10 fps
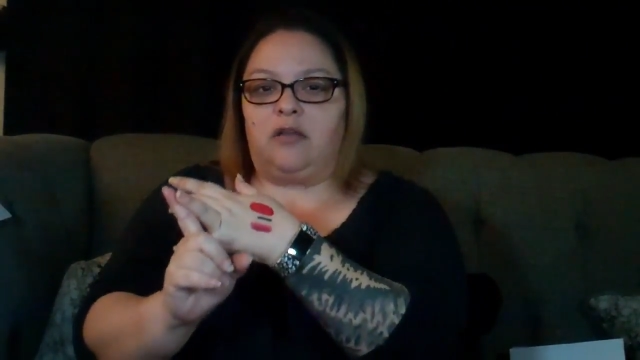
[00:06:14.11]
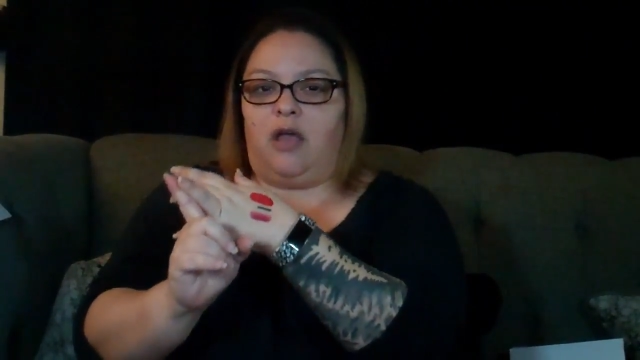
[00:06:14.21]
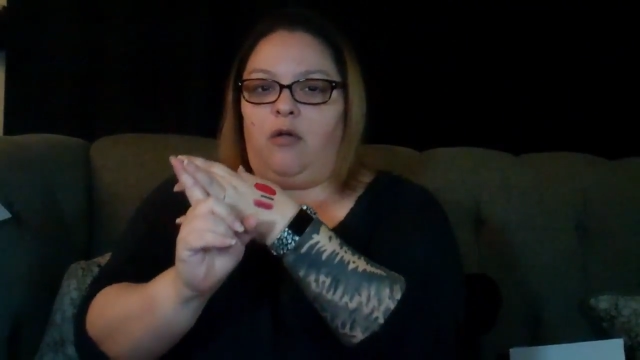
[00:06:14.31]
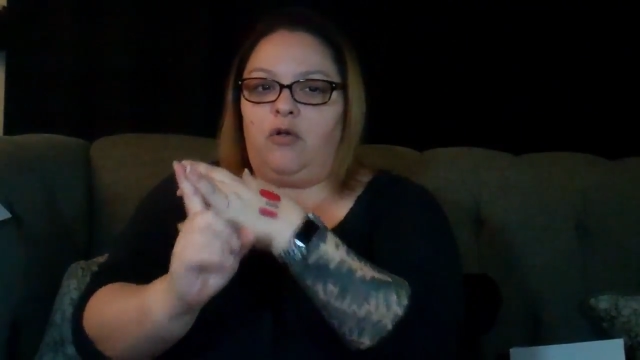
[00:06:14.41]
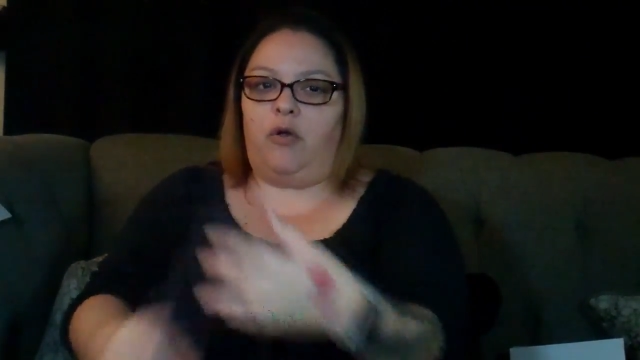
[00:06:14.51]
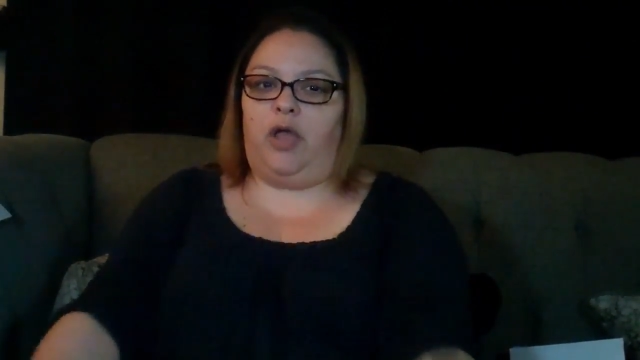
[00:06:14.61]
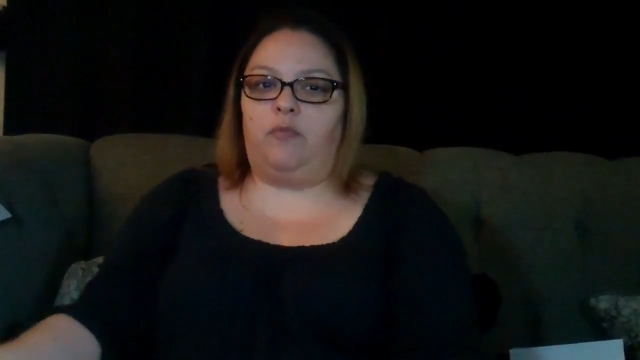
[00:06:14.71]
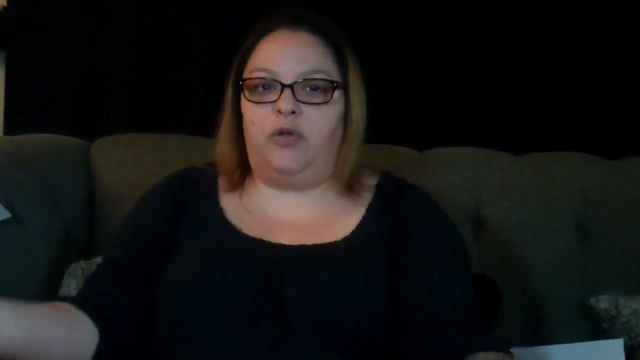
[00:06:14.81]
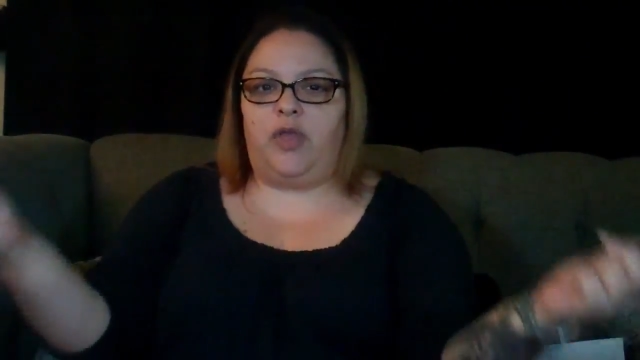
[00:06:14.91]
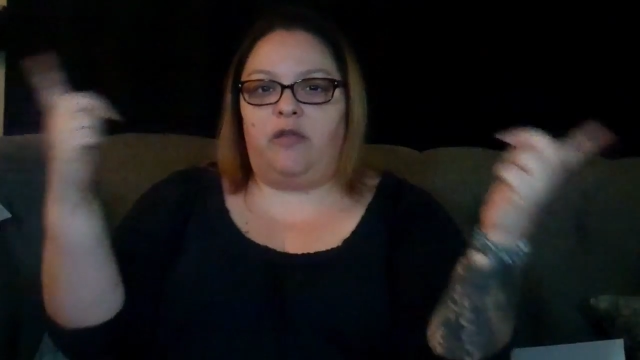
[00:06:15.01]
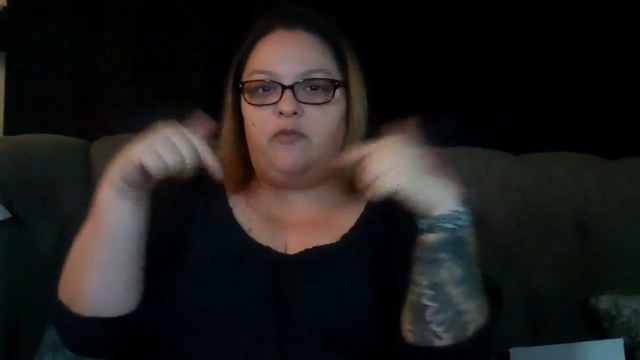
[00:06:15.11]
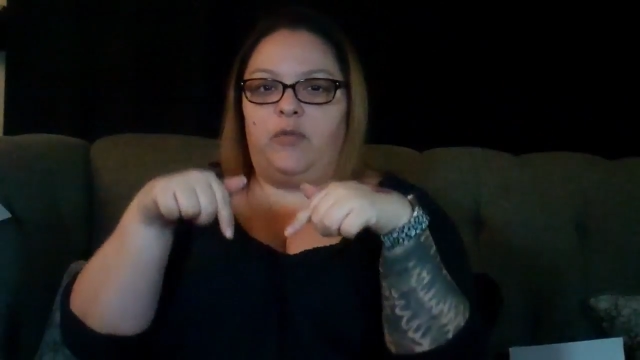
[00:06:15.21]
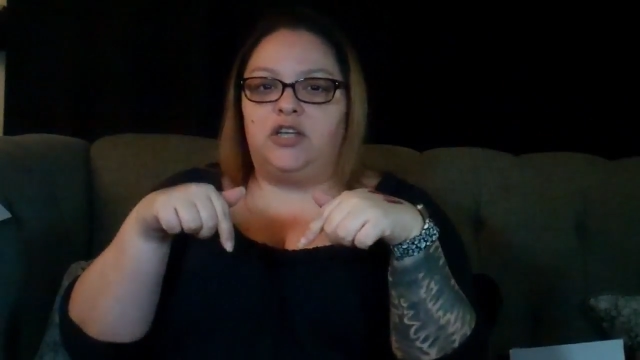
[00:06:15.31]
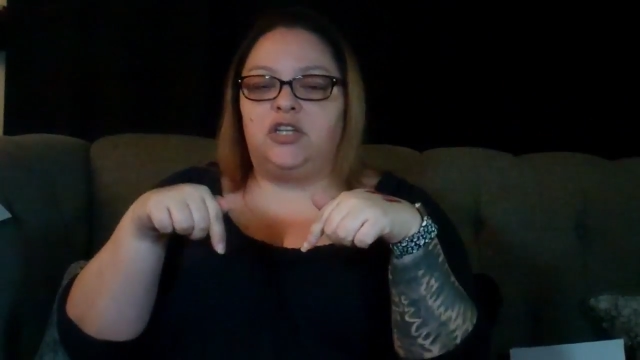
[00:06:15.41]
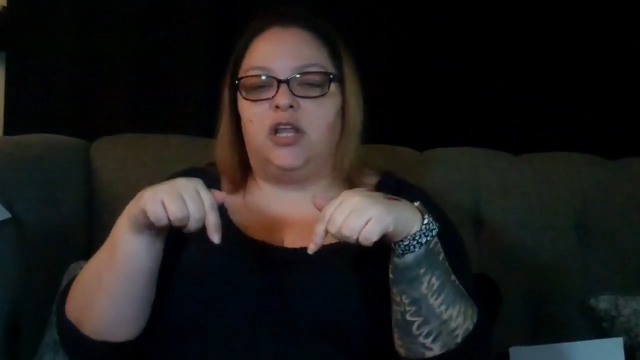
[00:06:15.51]
I'll go ahead and put that
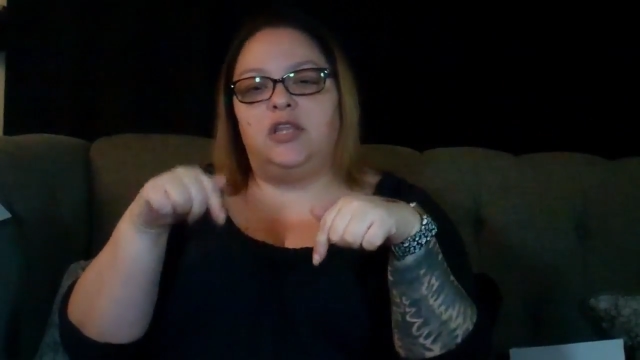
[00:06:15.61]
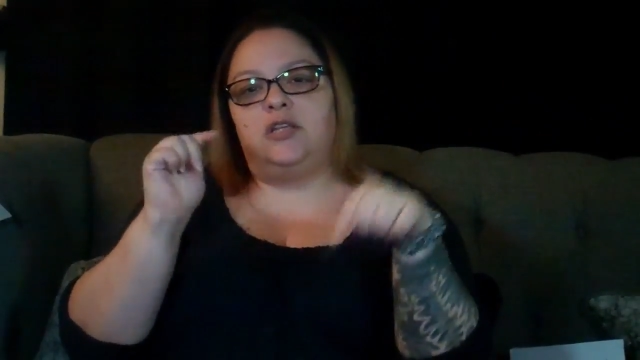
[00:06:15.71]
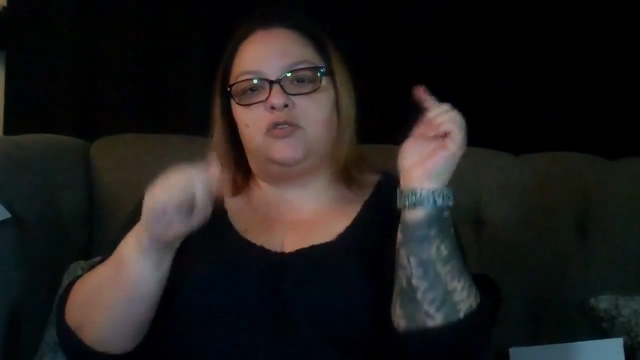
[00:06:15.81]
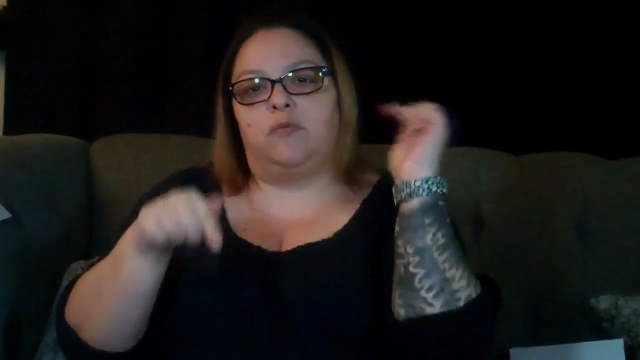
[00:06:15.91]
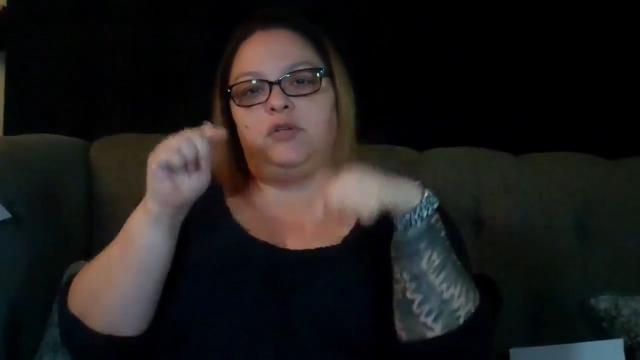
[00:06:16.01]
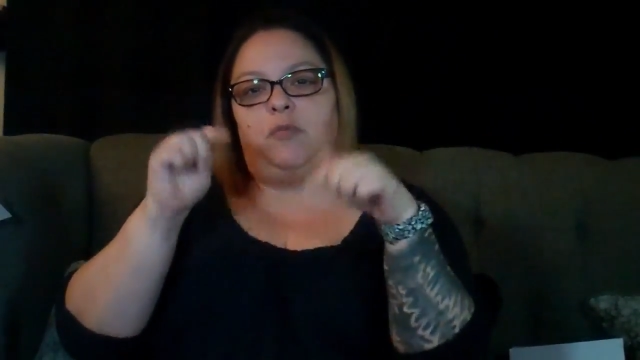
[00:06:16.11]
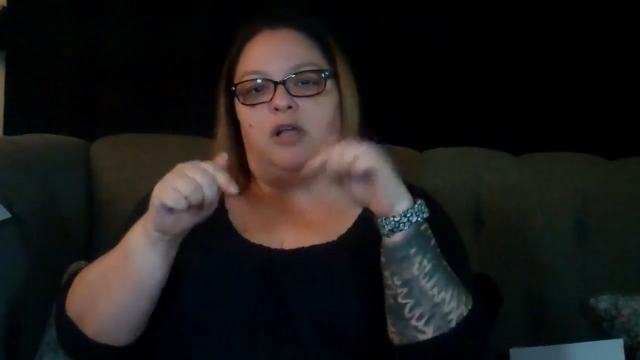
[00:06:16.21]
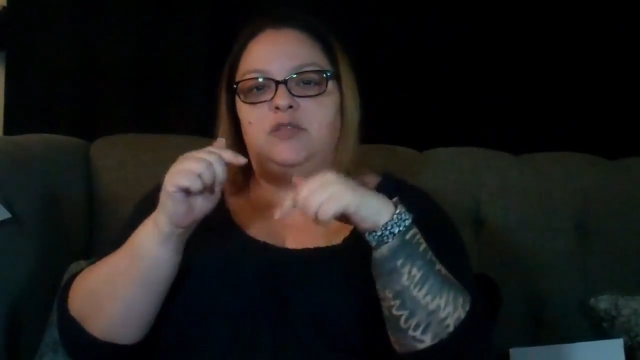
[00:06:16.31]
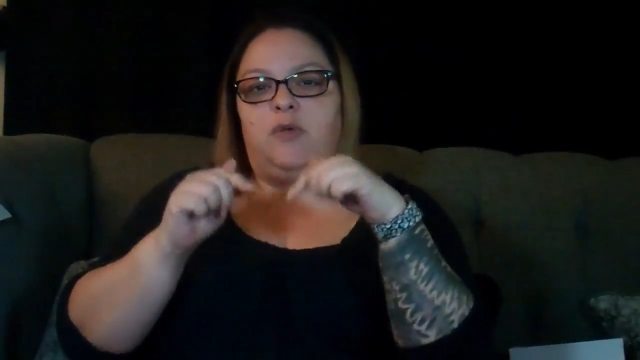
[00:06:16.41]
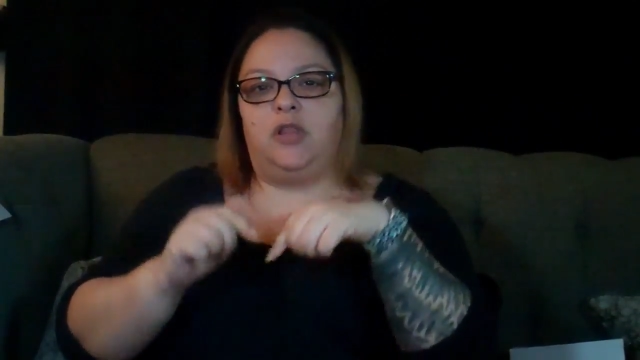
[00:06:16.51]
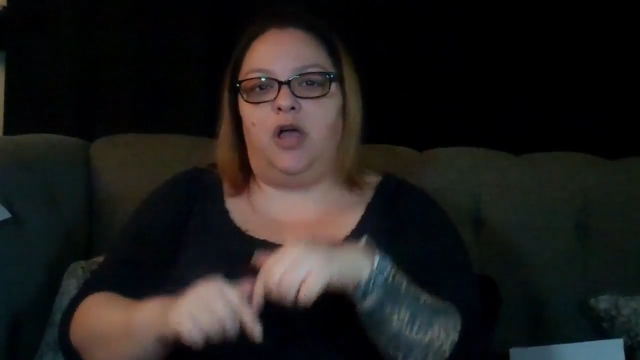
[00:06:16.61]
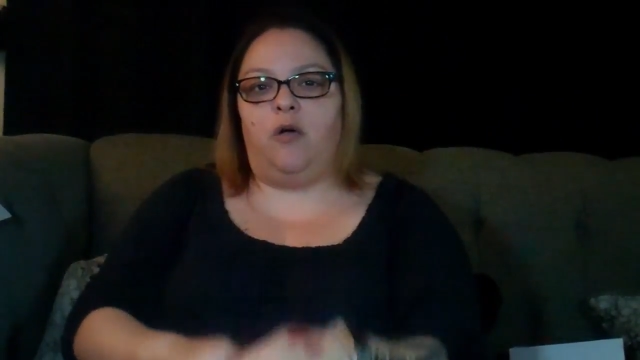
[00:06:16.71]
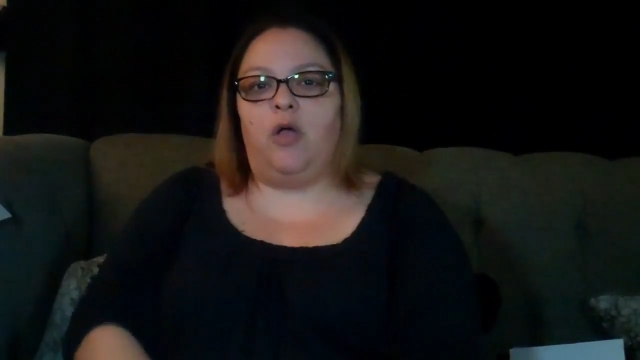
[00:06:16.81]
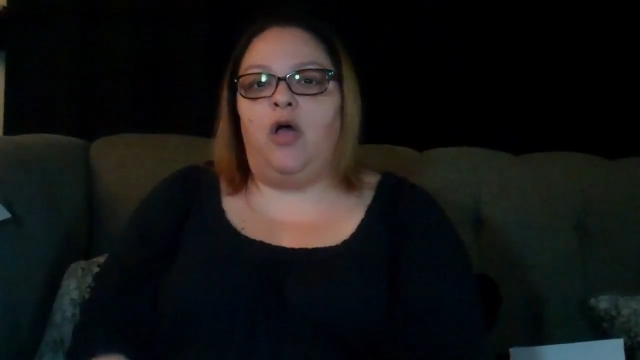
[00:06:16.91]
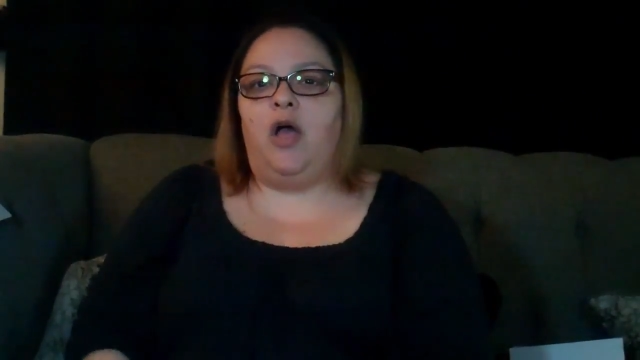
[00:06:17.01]
information in the description box below.